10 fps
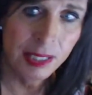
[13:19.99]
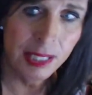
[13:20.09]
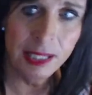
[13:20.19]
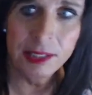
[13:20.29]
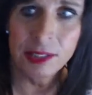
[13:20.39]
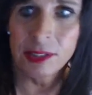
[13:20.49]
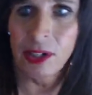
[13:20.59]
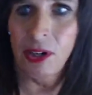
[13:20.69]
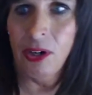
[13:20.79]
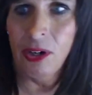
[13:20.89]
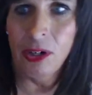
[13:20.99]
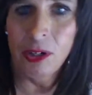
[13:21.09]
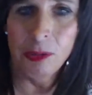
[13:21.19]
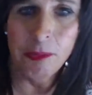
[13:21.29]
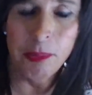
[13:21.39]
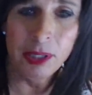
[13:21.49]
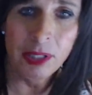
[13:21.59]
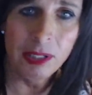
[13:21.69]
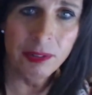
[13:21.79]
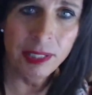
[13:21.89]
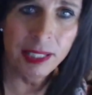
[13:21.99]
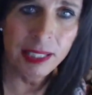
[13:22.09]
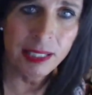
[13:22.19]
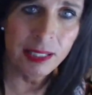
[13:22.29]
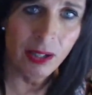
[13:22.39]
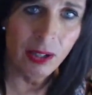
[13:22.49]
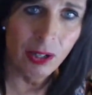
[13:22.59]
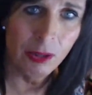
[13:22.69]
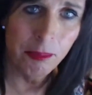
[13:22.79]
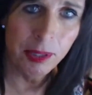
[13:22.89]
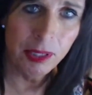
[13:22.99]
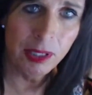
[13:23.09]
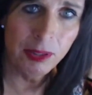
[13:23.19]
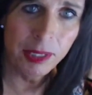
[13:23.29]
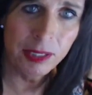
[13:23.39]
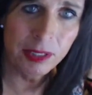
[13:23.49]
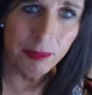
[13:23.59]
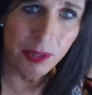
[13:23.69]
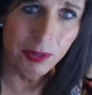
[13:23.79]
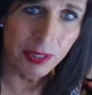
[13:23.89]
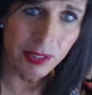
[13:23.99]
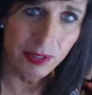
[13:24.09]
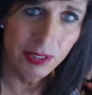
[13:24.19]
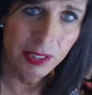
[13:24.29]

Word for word: That's just all billowing, all billowing smoke there.